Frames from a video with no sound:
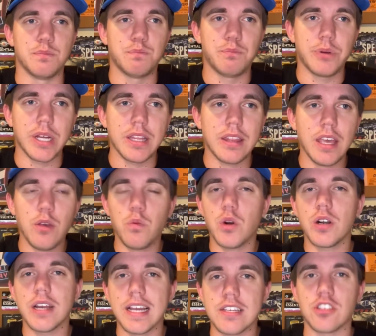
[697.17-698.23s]
but they
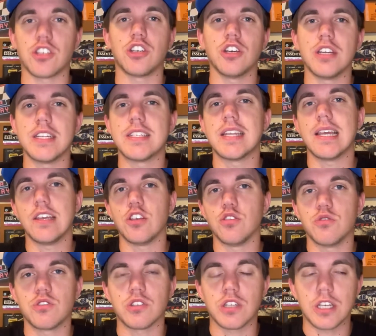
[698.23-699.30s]
weren't as good as they
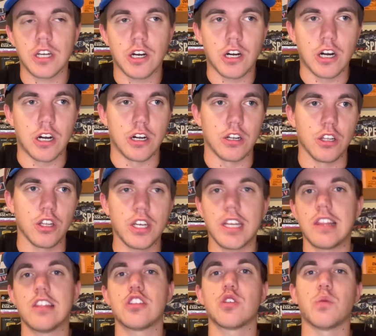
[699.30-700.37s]
usually are. Look
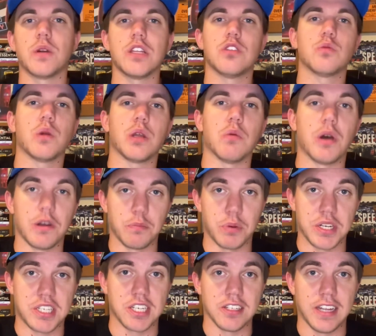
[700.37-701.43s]
at the 2021
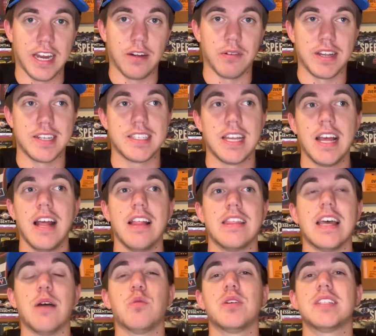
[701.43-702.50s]
Bristol night race.
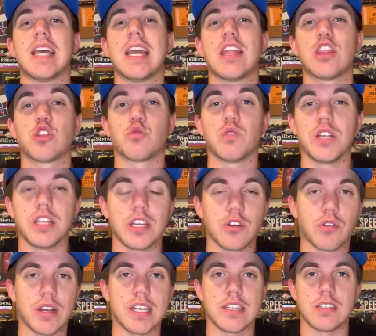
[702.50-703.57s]
That was a thrilling
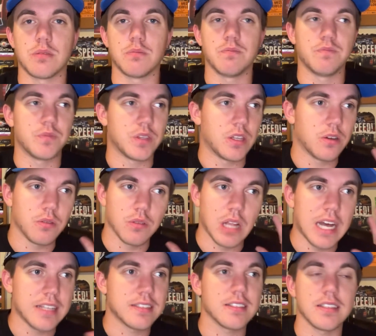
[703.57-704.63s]
race. You know,
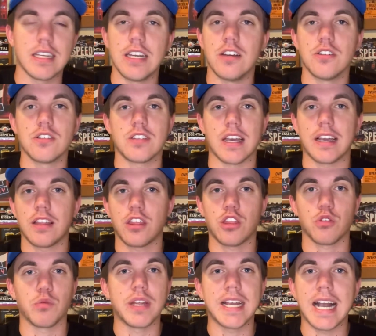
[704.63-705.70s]
lots of leaders, like
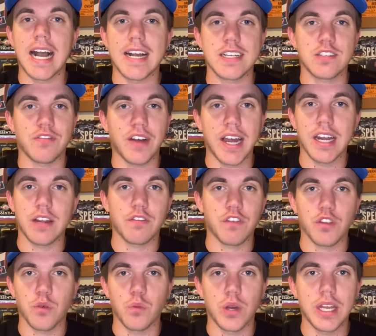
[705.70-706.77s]
three guys fighting for
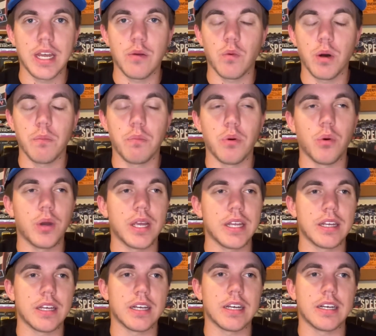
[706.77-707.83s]
the win at one
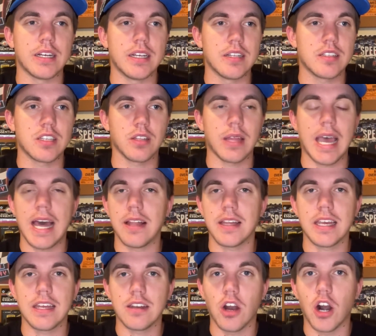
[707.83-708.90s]
point until the
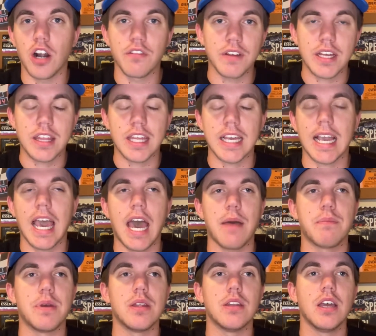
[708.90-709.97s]
Elliott Harvick thing
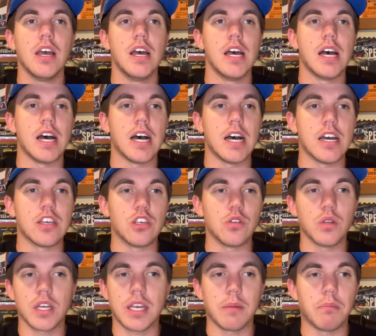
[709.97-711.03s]
happened.
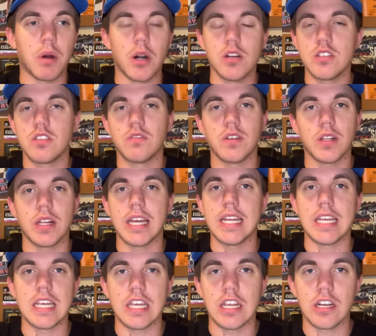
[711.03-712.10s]
You look at Martinsville
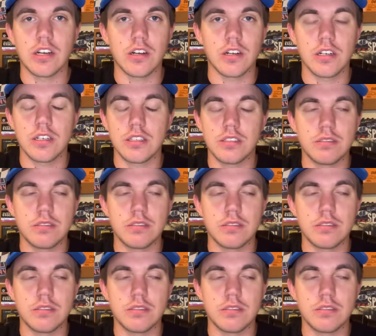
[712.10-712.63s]
any year,